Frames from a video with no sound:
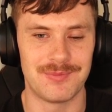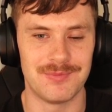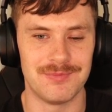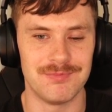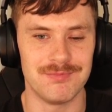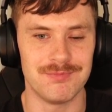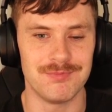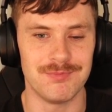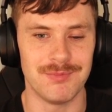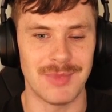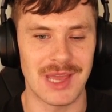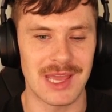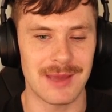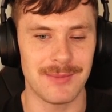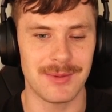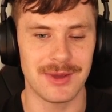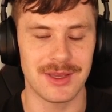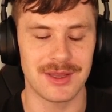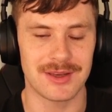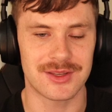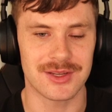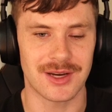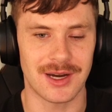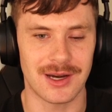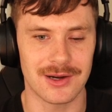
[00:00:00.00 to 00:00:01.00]
Maybe it
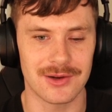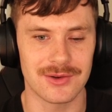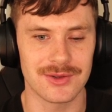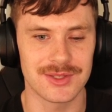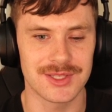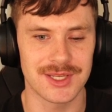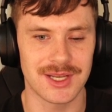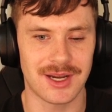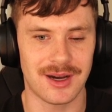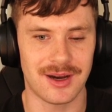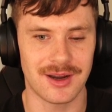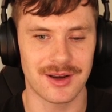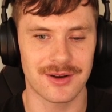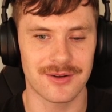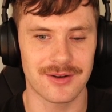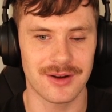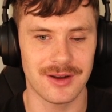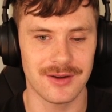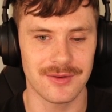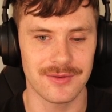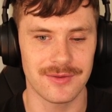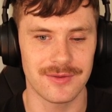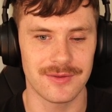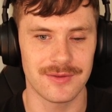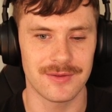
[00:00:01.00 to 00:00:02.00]
toggles it on or
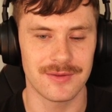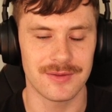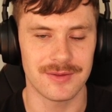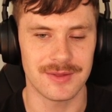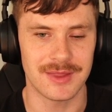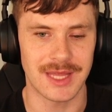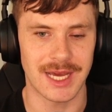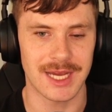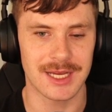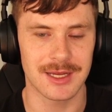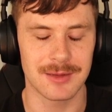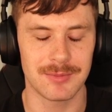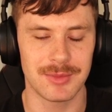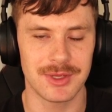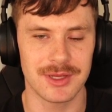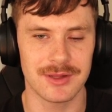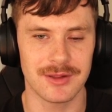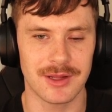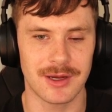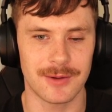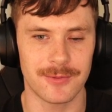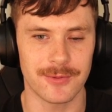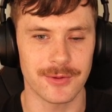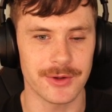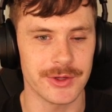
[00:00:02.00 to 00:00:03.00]
off. That could be a
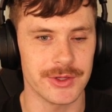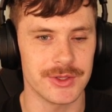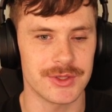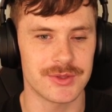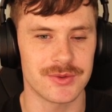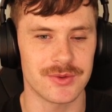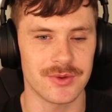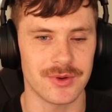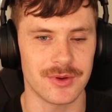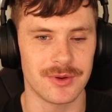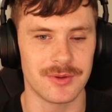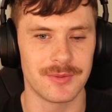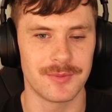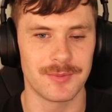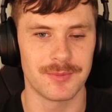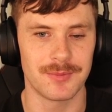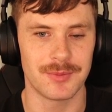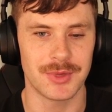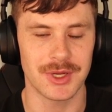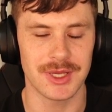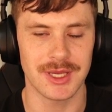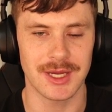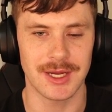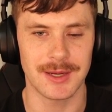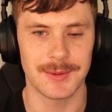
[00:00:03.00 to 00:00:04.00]
lot more useful, but
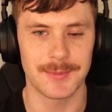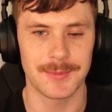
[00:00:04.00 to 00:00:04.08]
yeah.